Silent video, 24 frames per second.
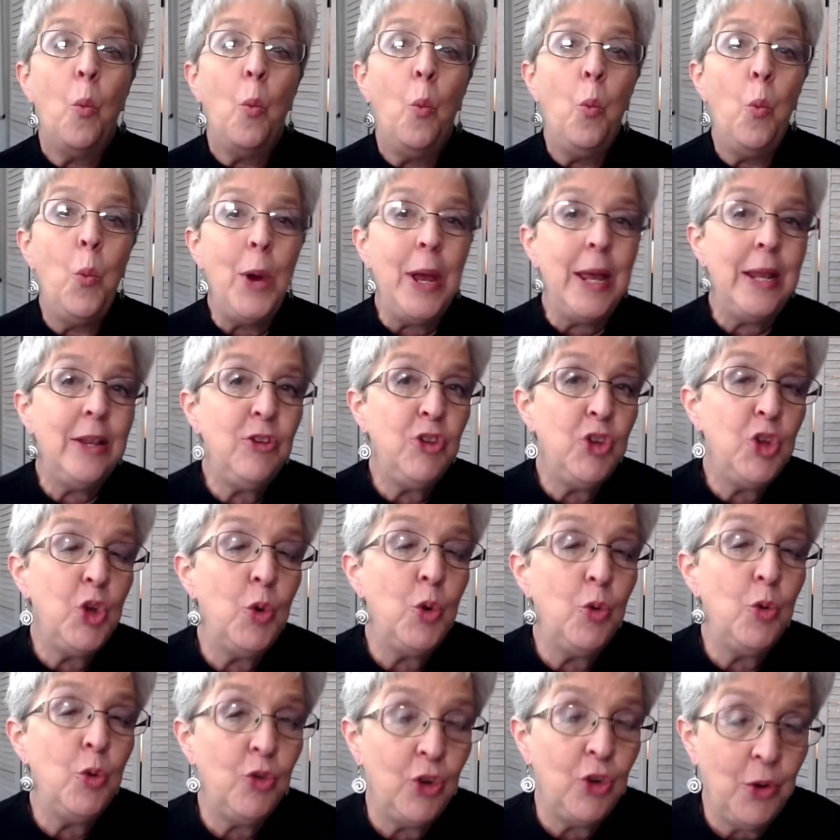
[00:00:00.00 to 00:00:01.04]
when
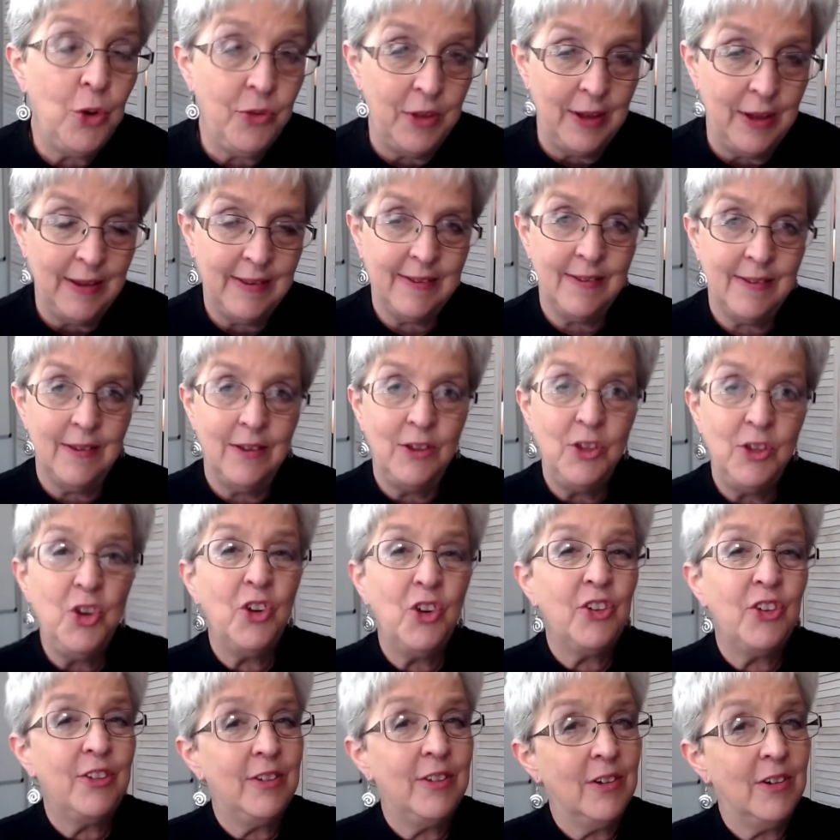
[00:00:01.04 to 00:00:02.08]
you do this,
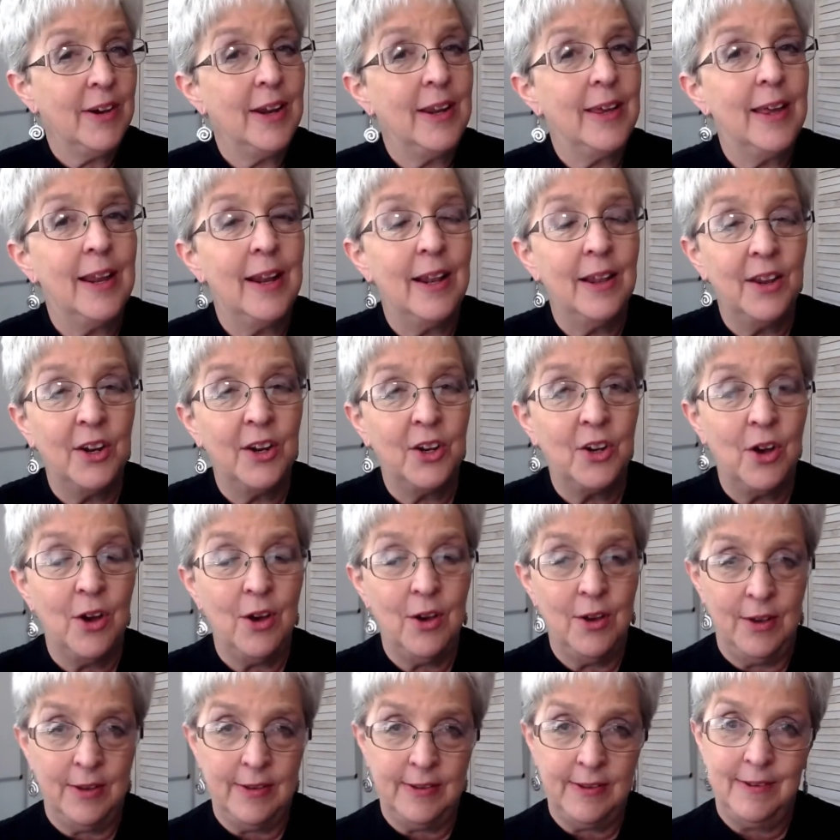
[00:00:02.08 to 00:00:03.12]
you're still going to get a lot of
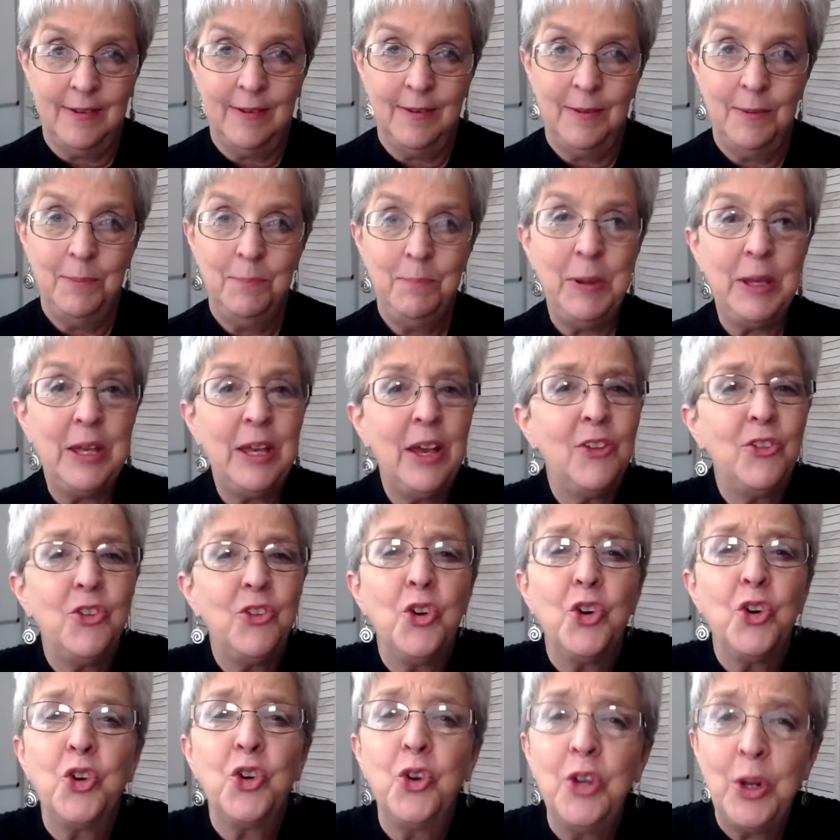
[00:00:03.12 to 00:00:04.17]
calls because
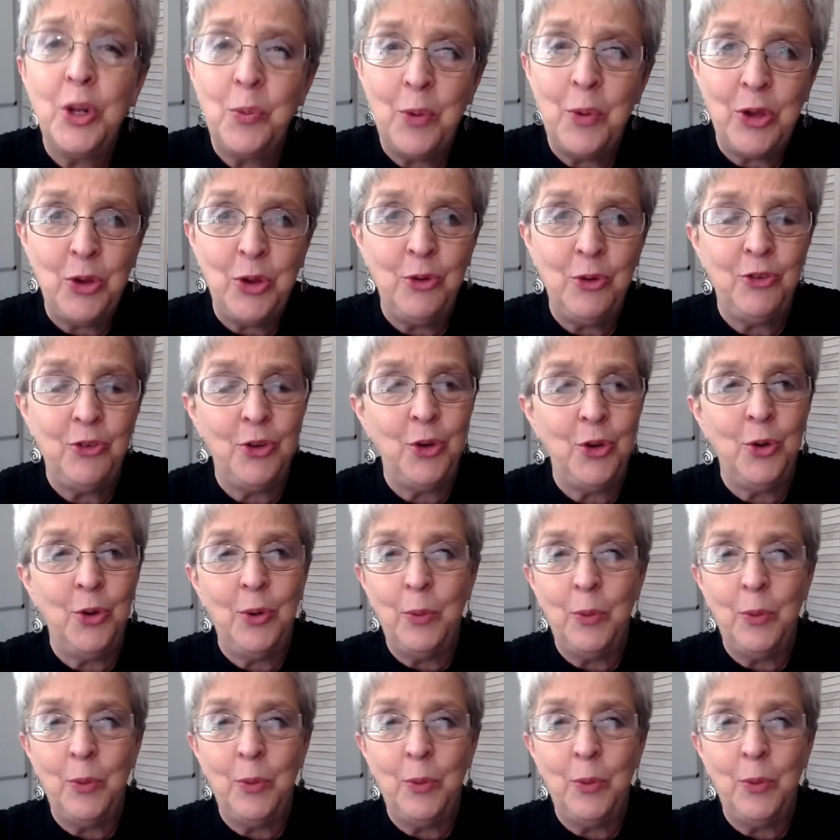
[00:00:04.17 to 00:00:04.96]
you're good at what you do.